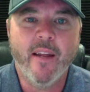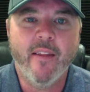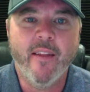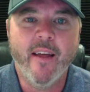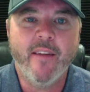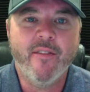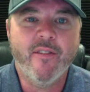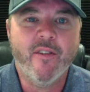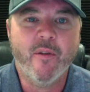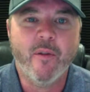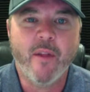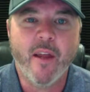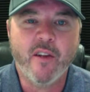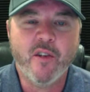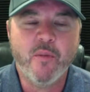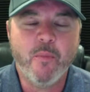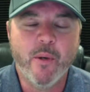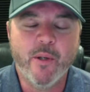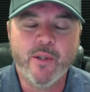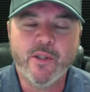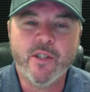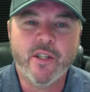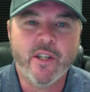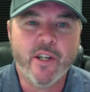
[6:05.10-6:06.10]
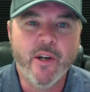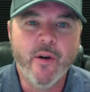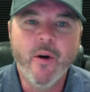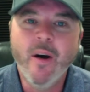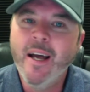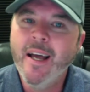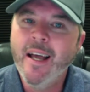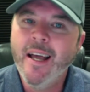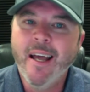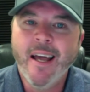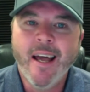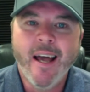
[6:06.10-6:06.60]
that's pushing you.
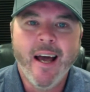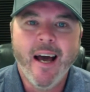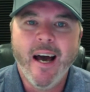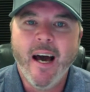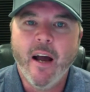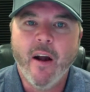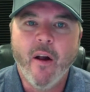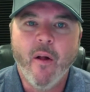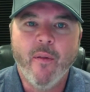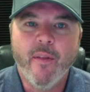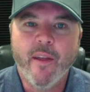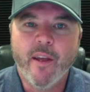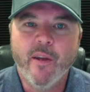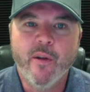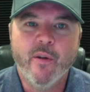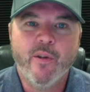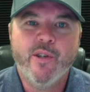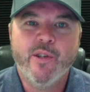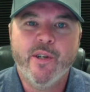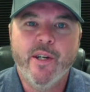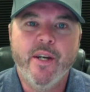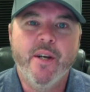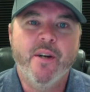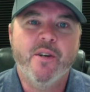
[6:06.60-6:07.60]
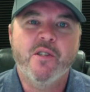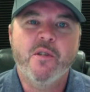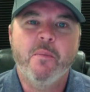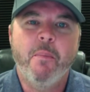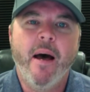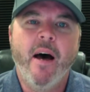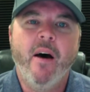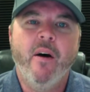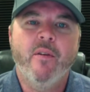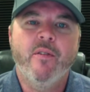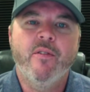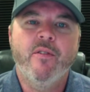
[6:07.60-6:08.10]
I don't think you'll treat your
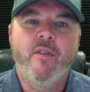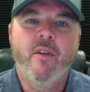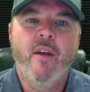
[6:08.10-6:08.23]
spouse